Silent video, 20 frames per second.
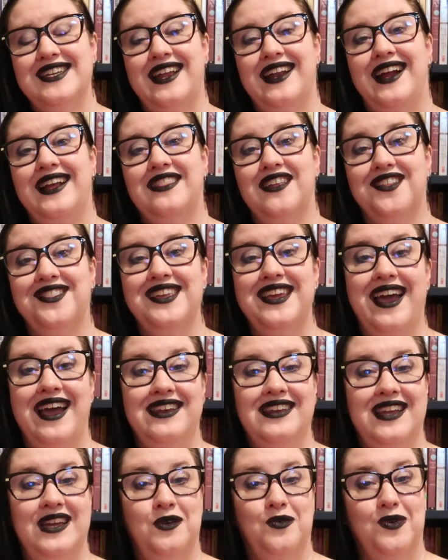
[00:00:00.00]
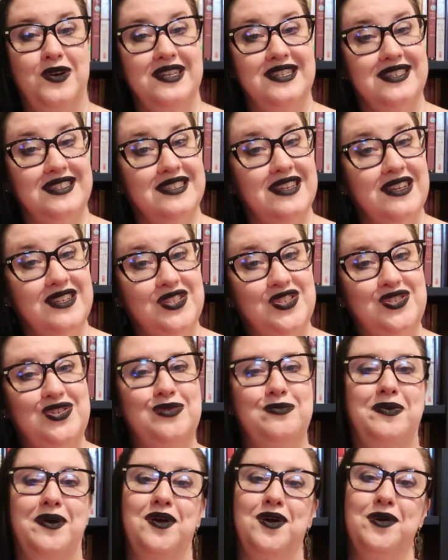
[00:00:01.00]
And I thought the ending was
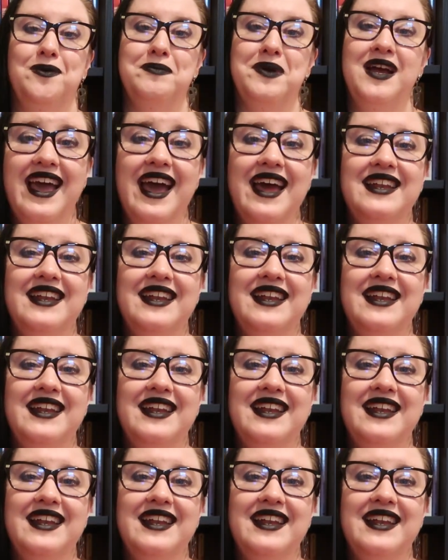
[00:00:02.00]
superb.